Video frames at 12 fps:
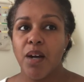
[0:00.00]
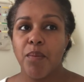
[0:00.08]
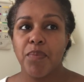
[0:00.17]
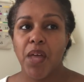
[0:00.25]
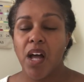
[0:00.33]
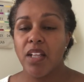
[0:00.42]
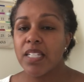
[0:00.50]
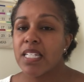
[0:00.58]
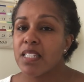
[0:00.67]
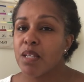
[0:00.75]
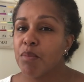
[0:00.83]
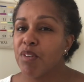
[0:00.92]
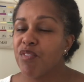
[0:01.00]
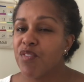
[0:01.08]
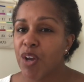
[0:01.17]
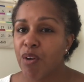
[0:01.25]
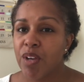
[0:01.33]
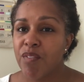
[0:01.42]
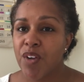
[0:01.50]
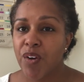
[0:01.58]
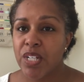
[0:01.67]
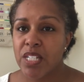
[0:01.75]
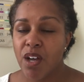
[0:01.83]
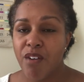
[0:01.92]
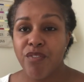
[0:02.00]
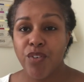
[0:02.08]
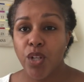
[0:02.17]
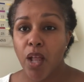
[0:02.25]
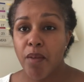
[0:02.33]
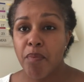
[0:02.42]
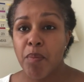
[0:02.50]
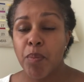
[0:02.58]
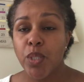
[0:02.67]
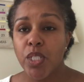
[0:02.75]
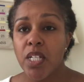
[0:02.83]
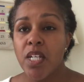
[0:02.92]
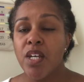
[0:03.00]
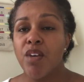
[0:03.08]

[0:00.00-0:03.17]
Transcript: Um, the holidays can be very, very tough for a lot of people,